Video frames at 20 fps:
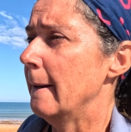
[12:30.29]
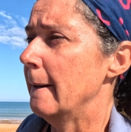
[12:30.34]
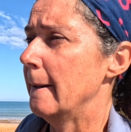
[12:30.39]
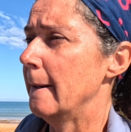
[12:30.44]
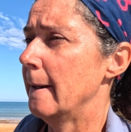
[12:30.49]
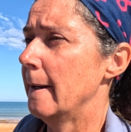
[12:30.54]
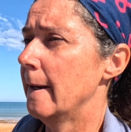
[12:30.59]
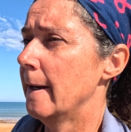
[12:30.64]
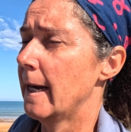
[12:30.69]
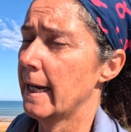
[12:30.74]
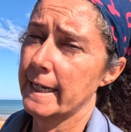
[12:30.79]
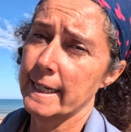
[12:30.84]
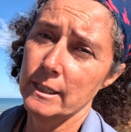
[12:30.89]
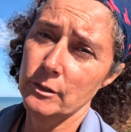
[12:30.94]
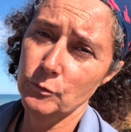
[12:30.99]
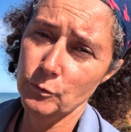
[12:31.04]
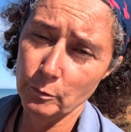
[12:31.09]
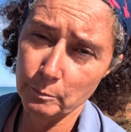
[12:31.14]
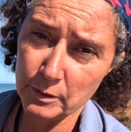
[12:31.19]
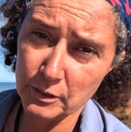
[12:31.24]
I can
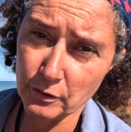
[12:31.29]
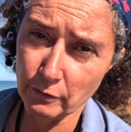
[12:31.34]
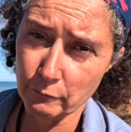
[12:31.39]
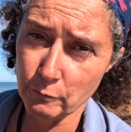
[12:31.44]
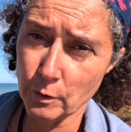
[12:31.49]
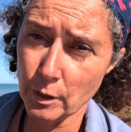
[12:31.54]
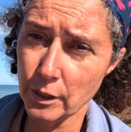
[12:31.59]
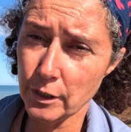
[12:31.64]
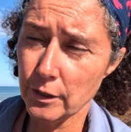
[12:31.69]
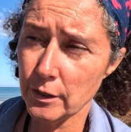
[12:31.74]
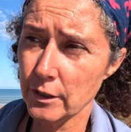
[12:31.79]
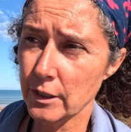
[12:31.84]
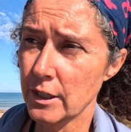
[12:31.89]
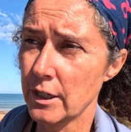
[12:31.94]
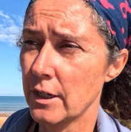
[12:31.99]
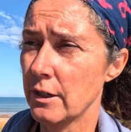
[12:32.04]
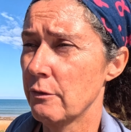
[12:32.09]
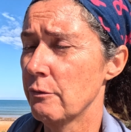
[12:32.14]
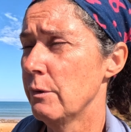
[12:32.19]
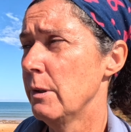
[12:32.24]
do a bit of work
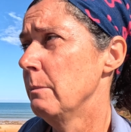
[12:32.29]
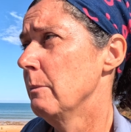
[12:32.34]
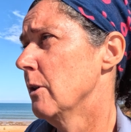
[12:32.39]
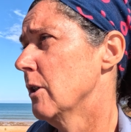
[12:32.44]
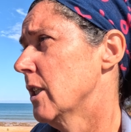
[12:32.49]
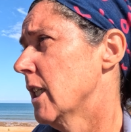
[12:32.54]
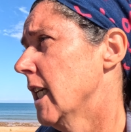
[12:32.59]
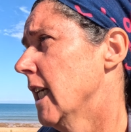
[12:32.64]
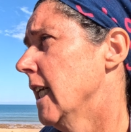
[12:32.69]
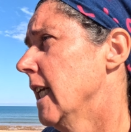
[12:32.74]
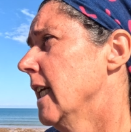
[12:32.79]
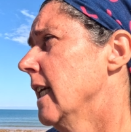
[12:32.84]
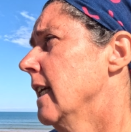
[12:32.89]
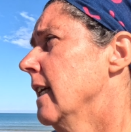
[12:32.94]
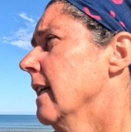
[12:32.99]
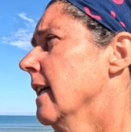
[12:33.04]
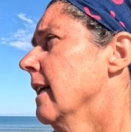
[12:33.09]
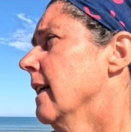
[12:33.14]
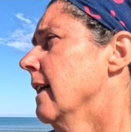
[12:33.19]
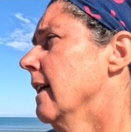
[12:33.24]

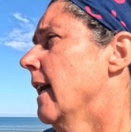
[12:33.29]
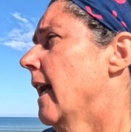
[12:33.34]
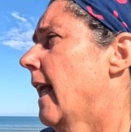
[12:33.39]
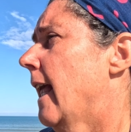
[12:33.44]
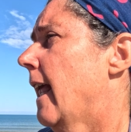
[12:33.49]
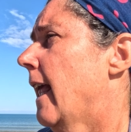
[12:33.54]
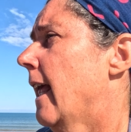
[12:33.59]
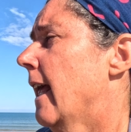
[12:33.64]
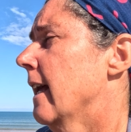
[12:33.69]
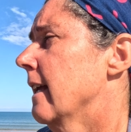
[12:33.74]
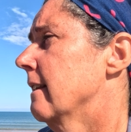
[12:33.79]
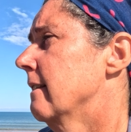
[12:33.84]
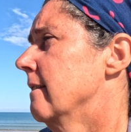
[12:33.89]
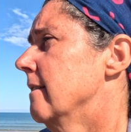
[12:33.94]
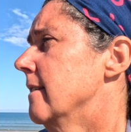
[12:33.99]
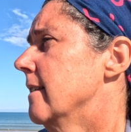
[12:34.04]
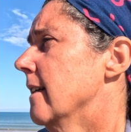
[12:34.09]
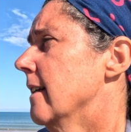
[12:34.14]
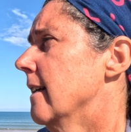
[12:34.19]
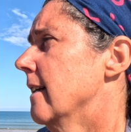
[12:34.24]
remotely,
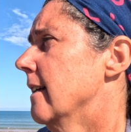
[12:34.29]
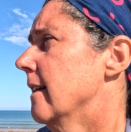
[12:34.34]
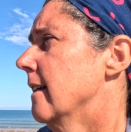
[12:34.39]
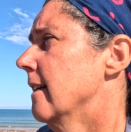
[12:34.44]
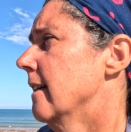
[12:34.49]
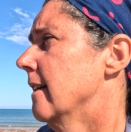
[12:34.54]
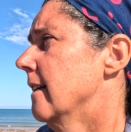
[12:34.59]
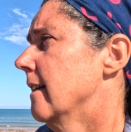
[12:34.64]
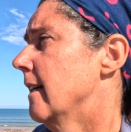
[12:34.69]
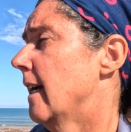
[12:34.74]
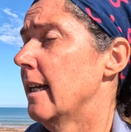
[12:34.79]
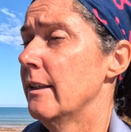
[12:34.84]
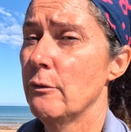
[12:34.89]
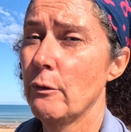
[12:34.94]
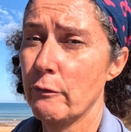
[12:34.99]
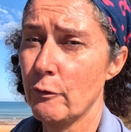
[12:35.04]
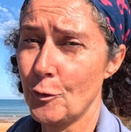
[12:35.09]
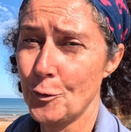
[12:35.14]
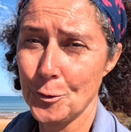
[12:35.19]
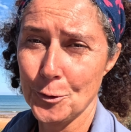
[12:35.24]
and
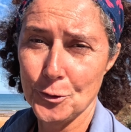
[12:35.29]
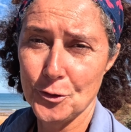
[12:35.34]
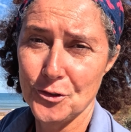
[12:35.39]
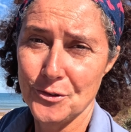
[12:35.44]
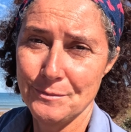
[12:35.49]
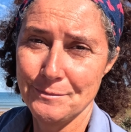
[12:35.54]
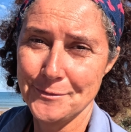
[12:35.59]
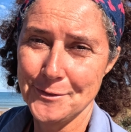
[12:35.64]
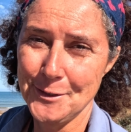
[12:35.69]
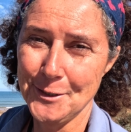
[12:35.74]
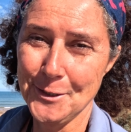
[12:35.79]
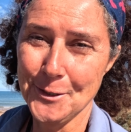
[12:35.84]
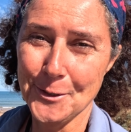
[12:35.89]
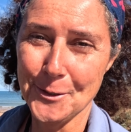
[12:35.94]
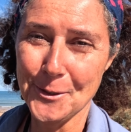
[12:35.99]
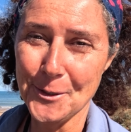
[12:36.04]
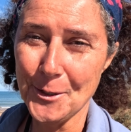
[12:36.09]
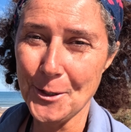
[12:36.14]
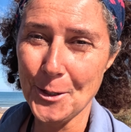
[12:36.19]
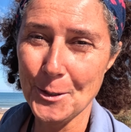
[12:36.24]
of course, you
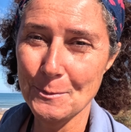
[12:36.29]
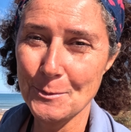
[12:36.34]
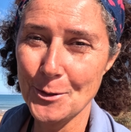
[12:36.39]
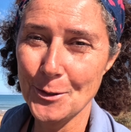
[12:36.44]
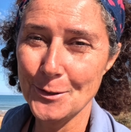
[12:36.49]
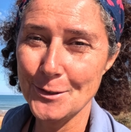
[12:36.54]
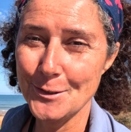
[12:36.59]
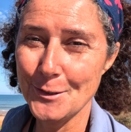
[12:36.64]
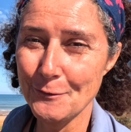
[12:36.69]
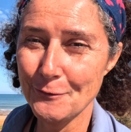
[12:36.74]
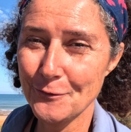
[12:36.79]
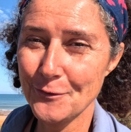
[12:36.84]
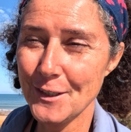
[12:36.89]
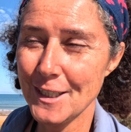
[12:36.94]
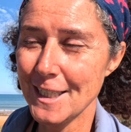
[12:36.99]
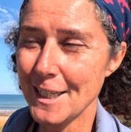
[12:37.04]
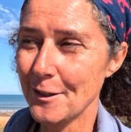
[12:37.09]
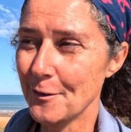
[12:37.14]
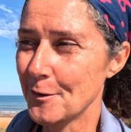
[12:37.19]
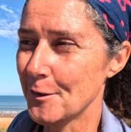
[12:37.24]
know, upload the
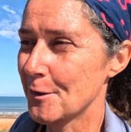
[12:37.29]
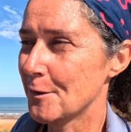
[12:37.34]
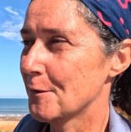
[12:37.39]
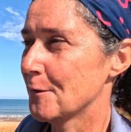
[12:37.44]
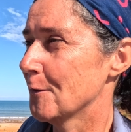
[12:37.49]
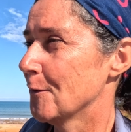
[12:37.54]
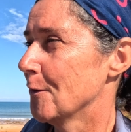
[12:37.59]
videos